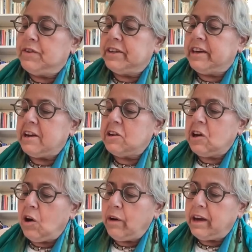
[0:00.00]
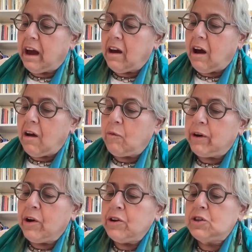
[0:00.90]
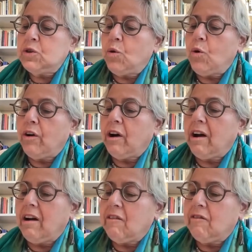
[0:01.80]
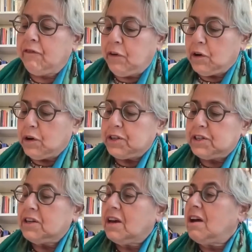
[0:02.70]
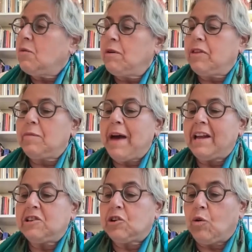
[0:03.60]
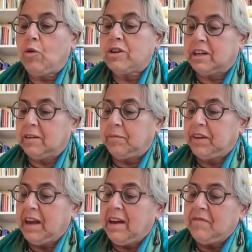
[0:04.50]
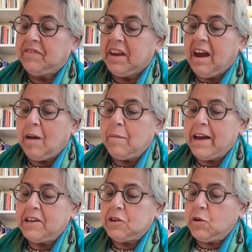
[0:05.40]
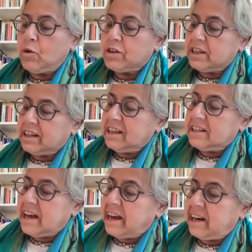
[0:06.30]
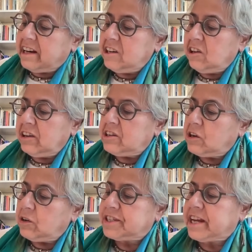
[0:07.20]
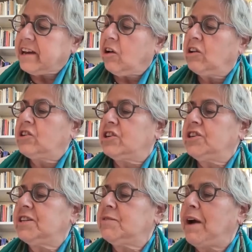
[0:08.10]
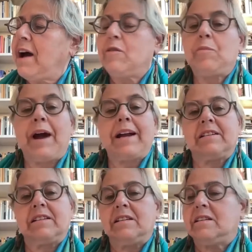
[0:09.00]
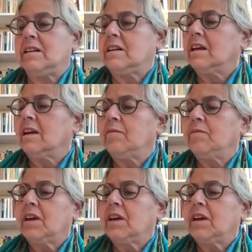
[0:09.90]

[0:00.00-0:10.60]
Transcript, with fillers: to get going, we're going to talk first with Amanda Gordon. Amanda Gordon is a clinical and health psychologist in private practice in Sydney.